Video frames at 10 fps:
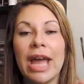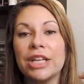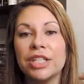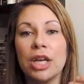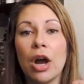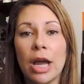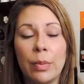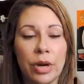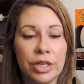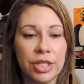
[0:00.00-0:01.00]
are actually
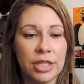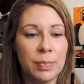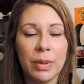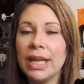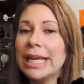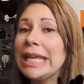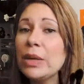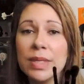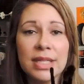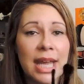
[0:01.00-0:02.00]
eye brushes, but like
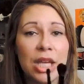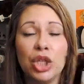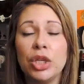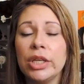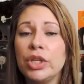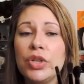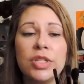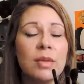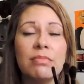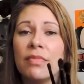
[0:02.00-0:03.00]
he was saying, you can
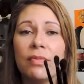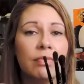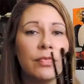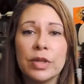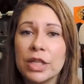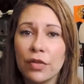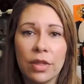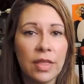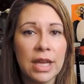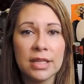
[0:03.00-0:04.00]
use them for
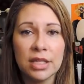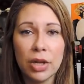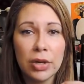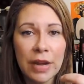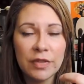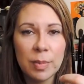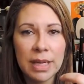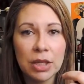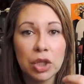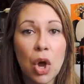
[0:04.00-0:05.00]
different things. They don't have to
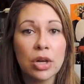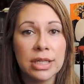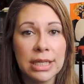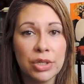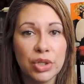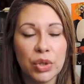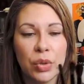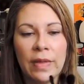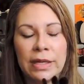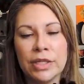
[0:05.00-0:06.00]
be locked
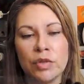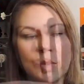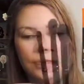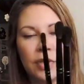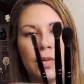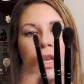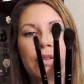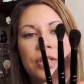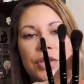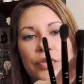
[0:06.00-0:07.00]
into that description. But
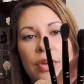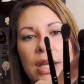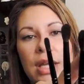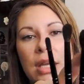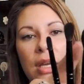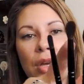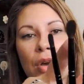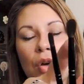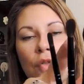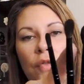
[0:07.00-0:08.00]
there is 3,
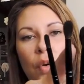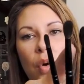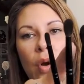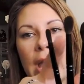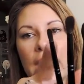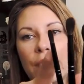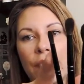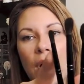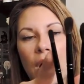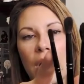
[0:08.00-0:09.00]
4 and
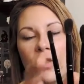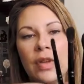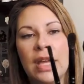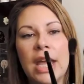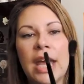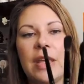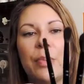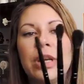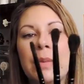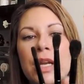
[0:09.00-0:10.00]
5, and they
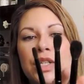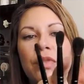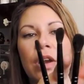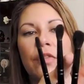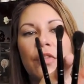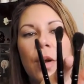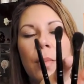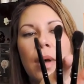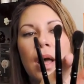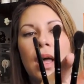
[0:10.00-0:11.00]
pretty much run
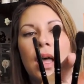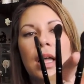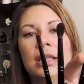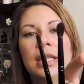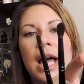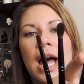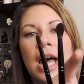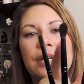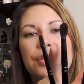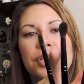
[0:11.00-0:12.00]
from
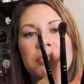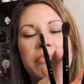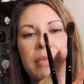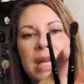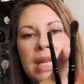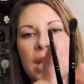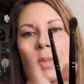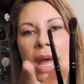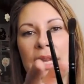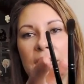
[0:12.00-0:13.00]
large,
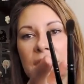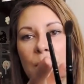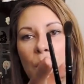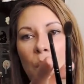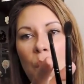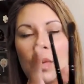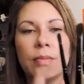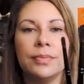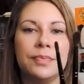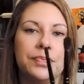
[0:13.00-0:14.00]
medium and small.